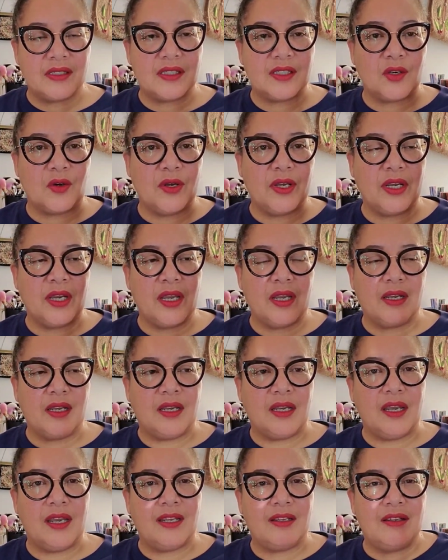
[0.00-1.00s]
So
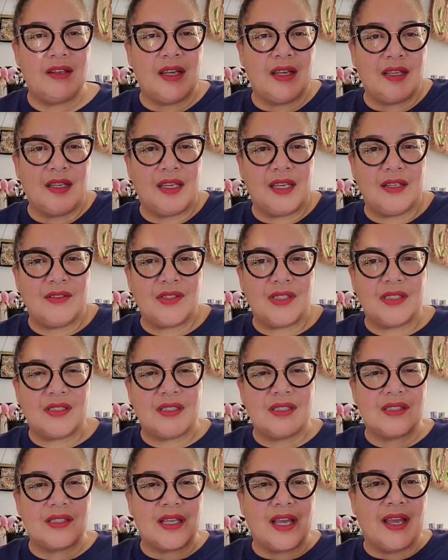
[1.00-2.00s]
it gives it
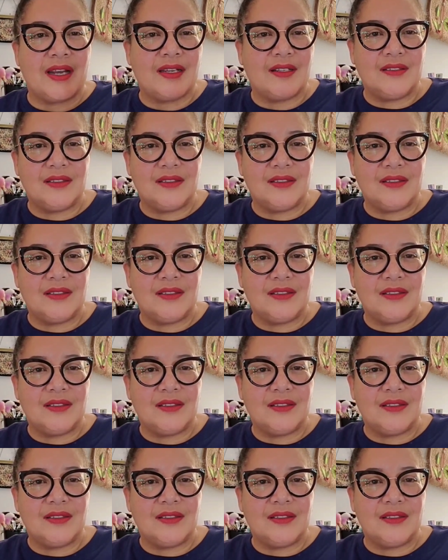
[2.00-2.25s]
this kind